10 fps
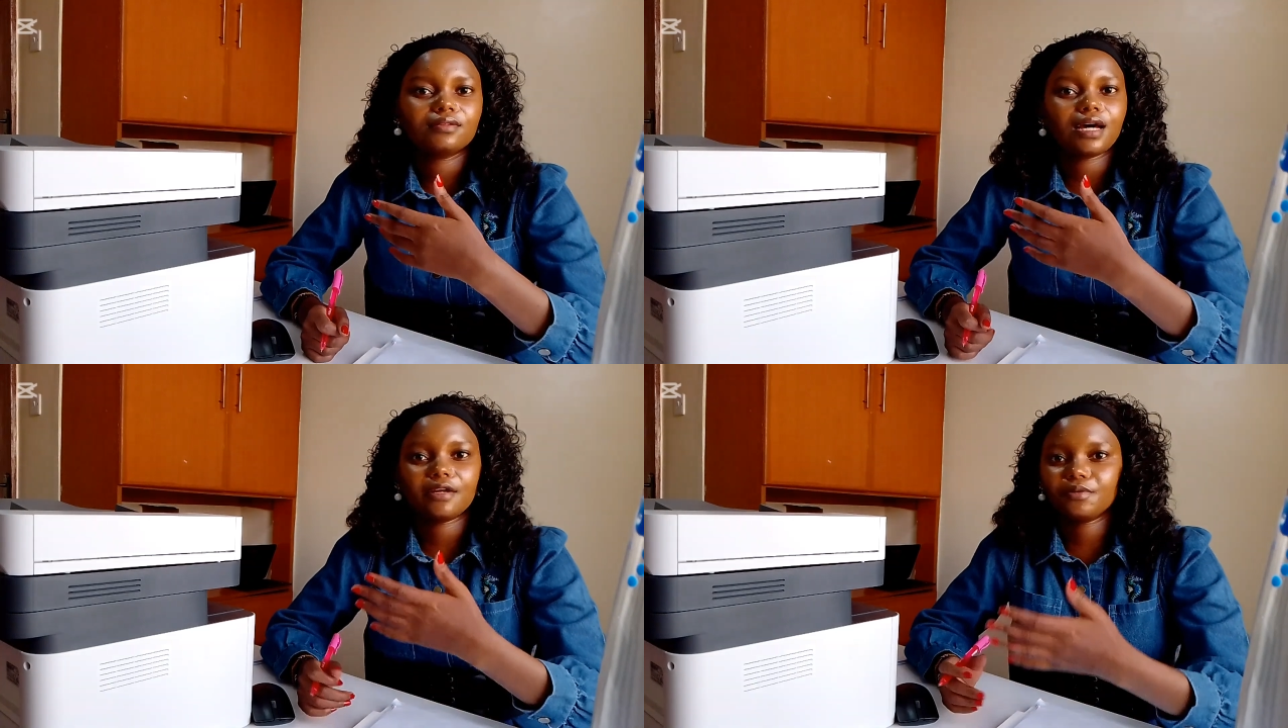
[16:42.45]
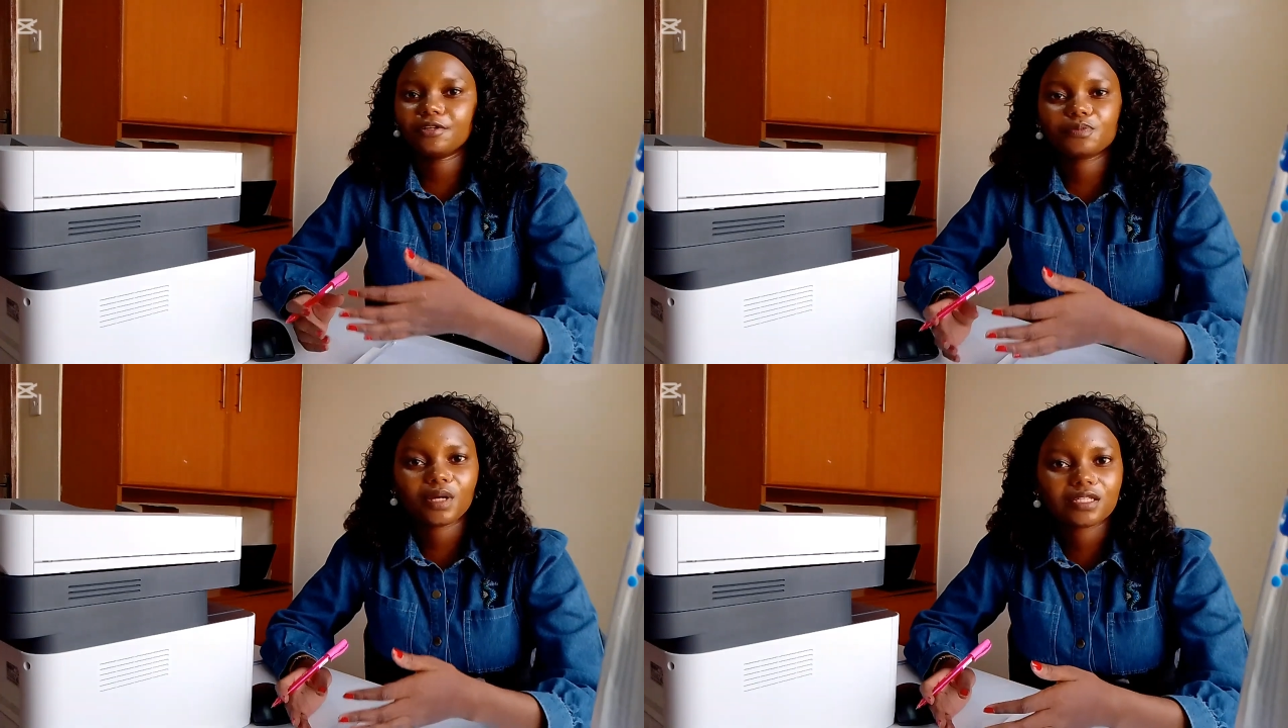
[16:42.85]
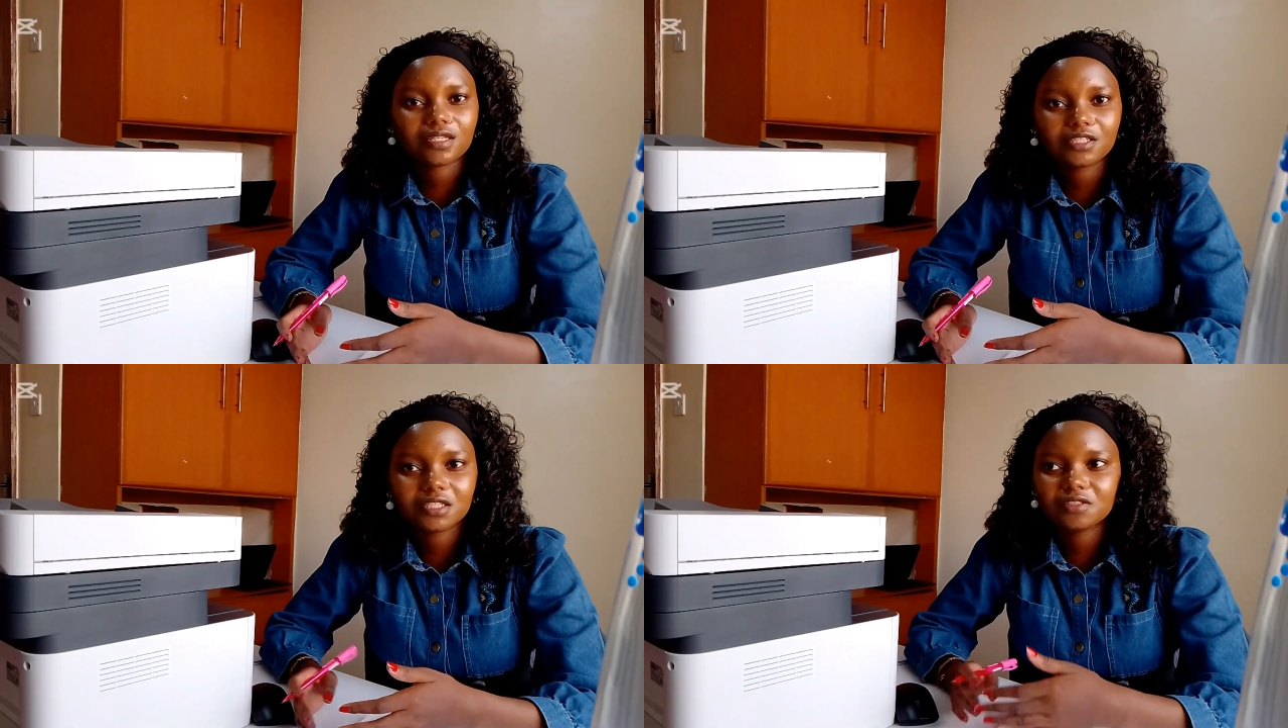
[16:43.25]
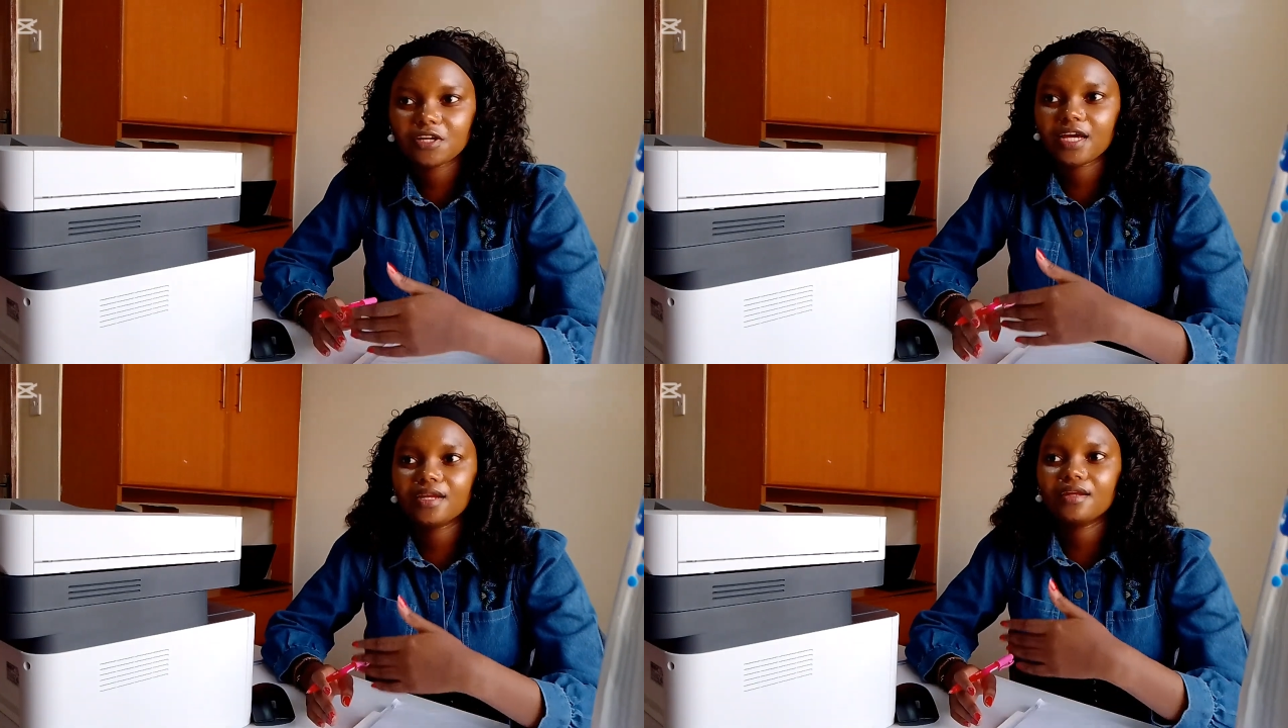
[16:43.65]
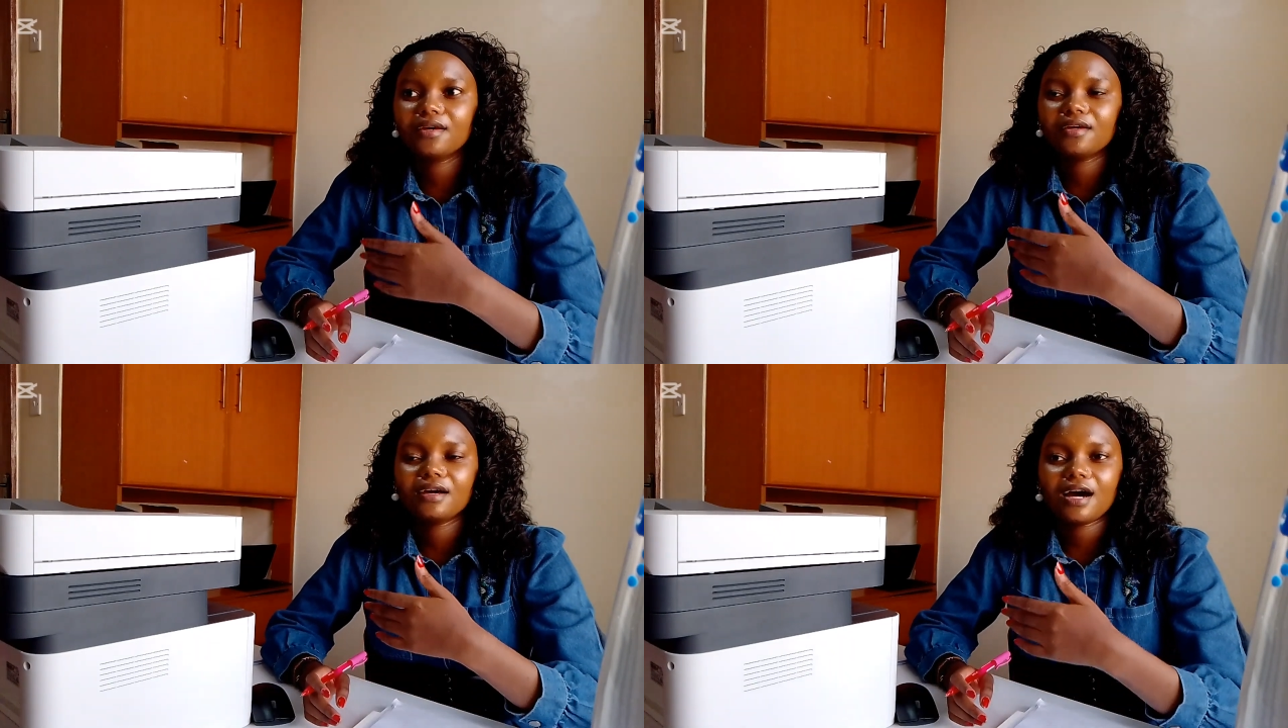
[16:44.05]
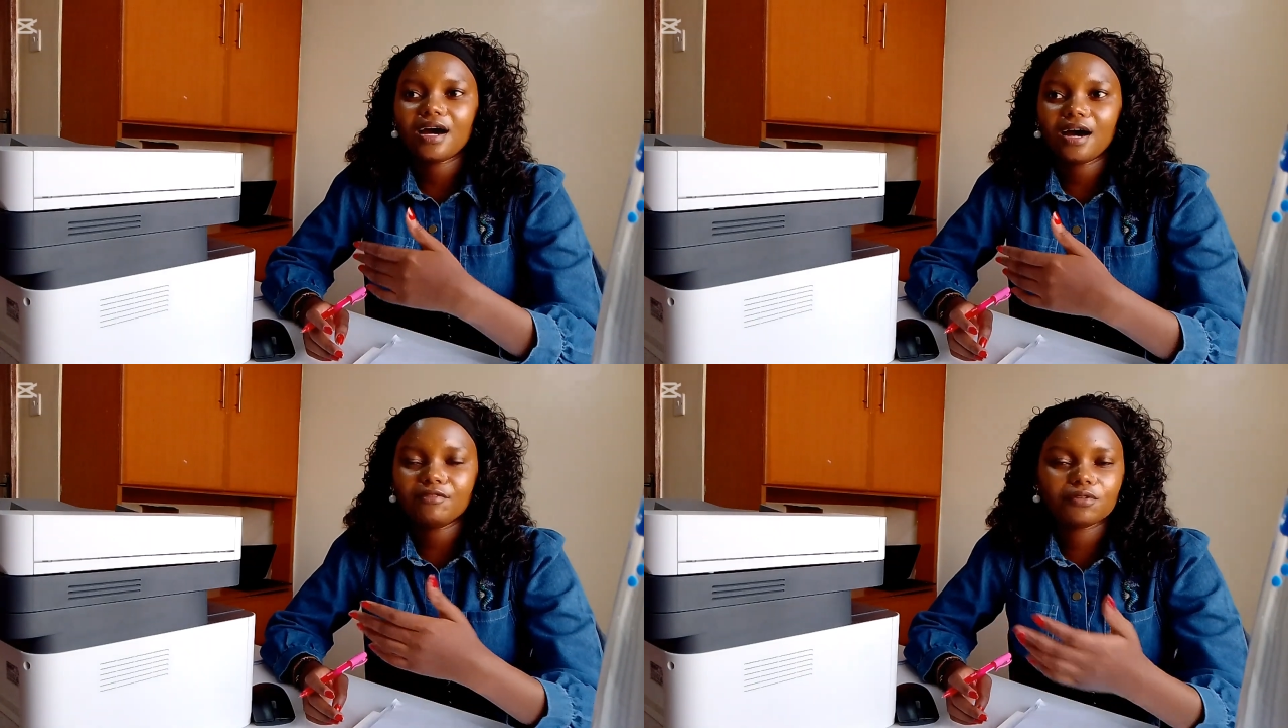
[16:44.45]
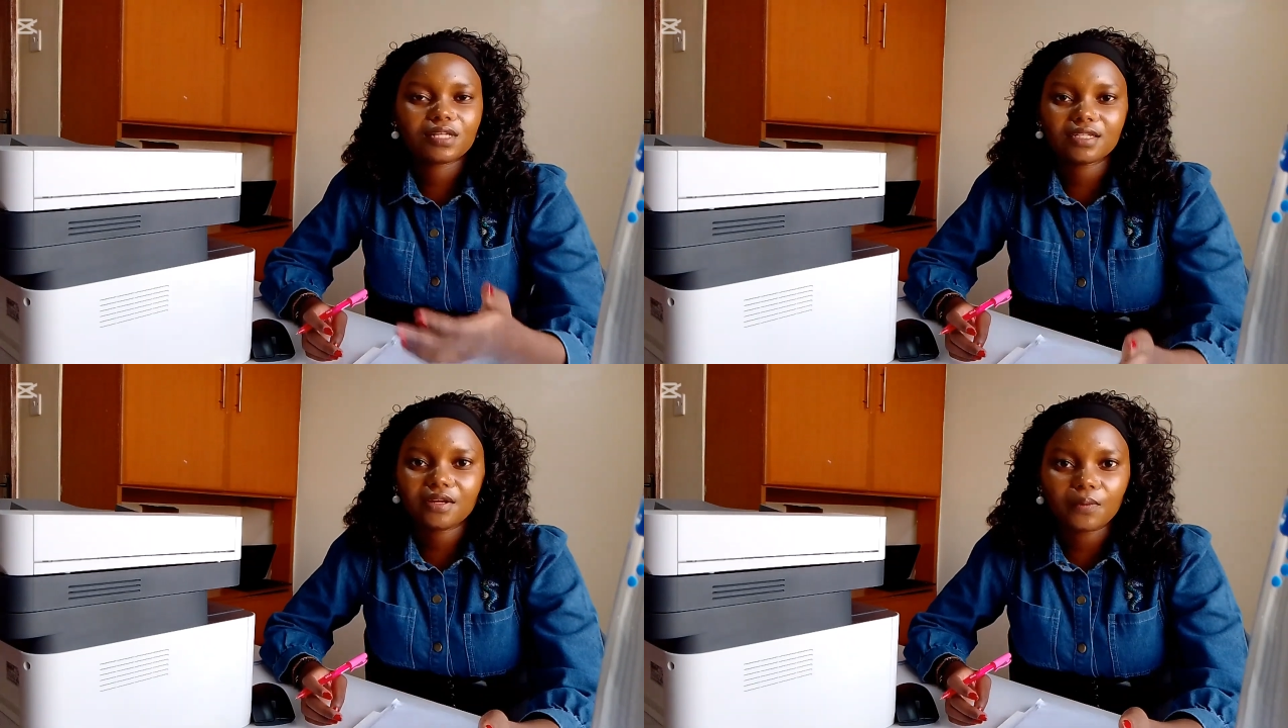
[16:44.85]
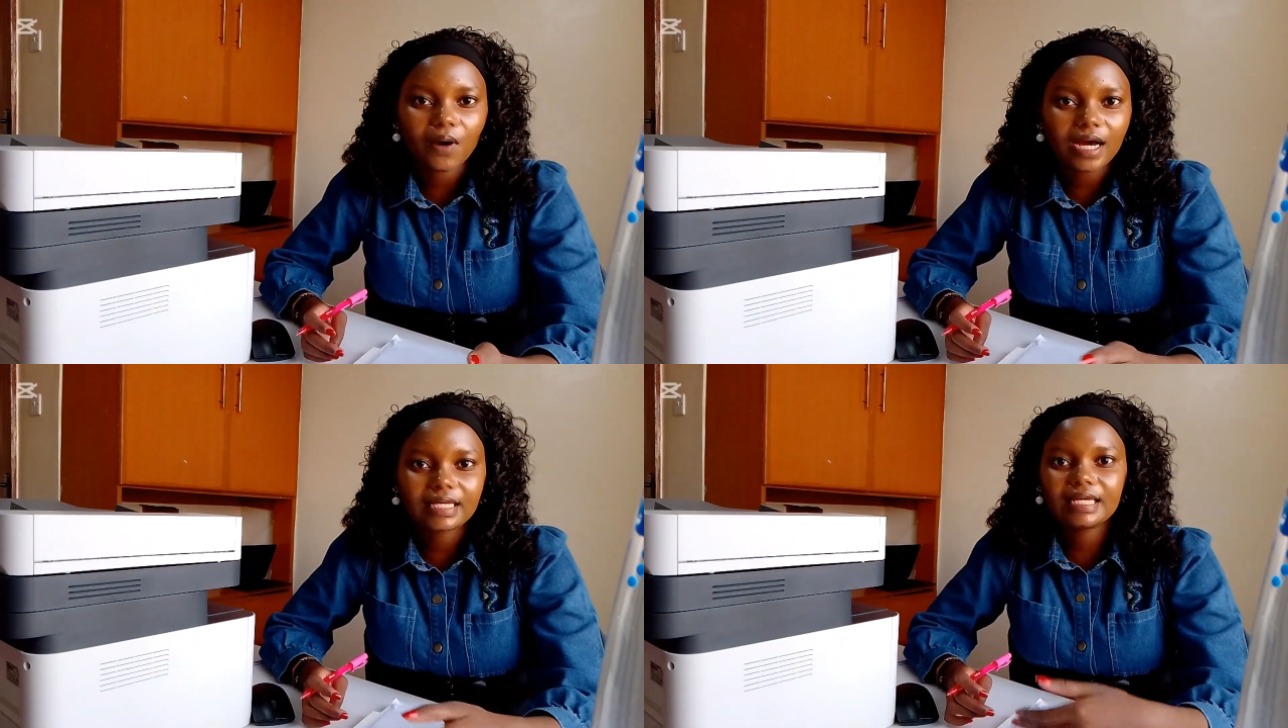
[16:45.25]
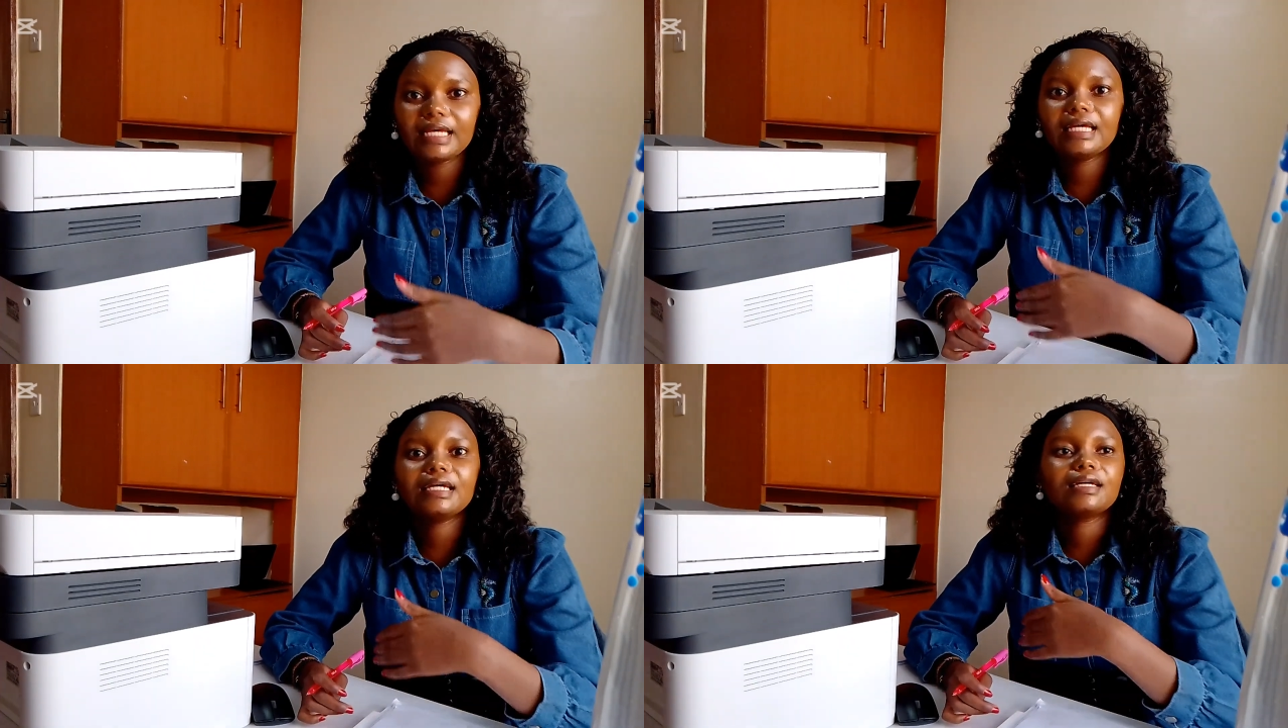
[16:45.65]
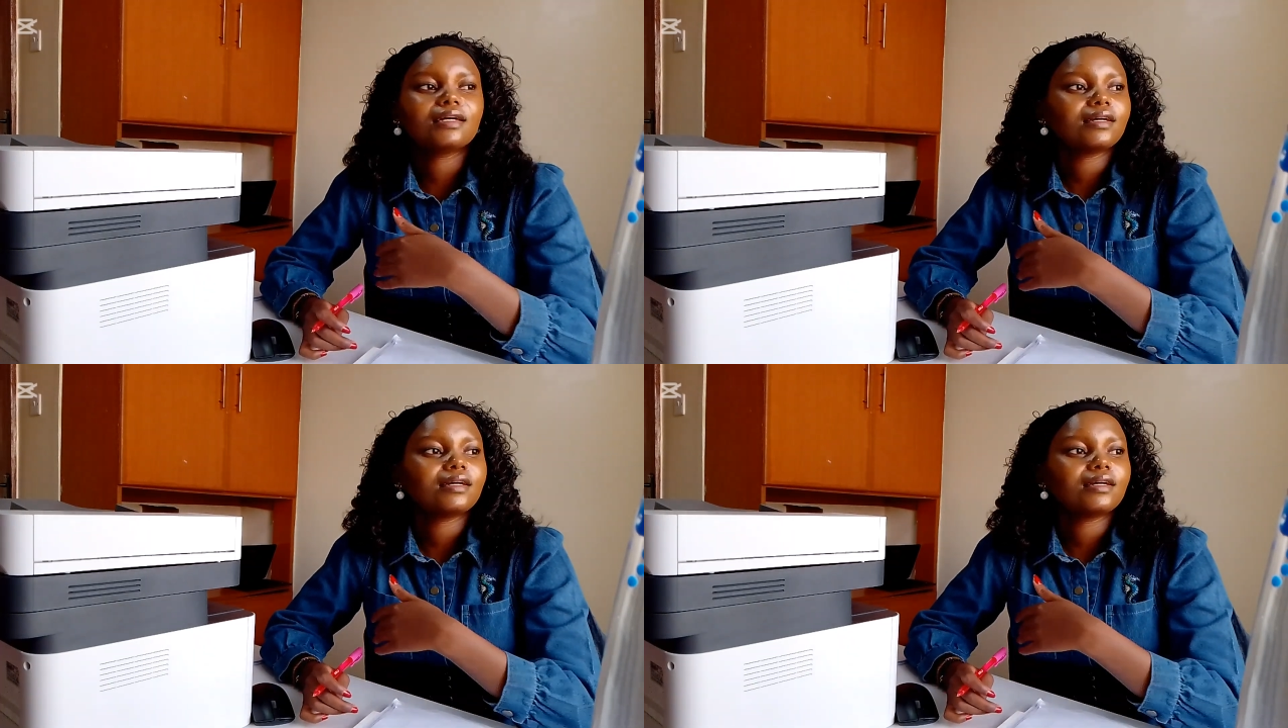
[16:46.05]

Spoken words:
Are you expecting children? Have you started working?